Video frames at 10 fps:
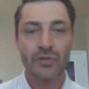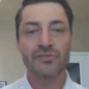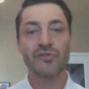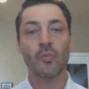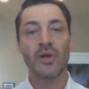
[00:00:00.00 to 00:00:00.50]

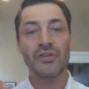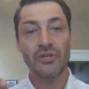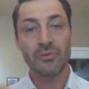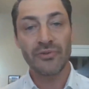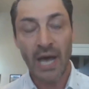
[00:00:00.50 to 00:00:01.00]
So when
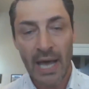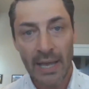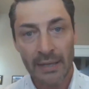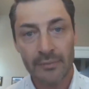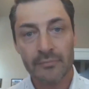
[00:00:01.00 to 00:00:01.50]
you
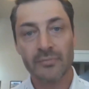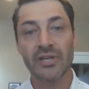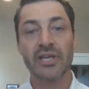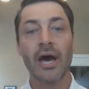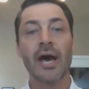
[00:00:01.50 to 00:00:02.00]
die,
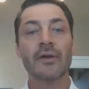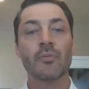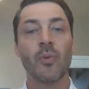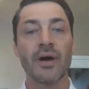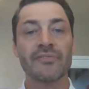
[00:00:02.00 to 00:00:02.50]
God
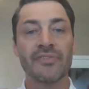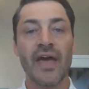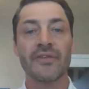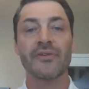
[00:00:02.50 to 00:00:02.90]
wants that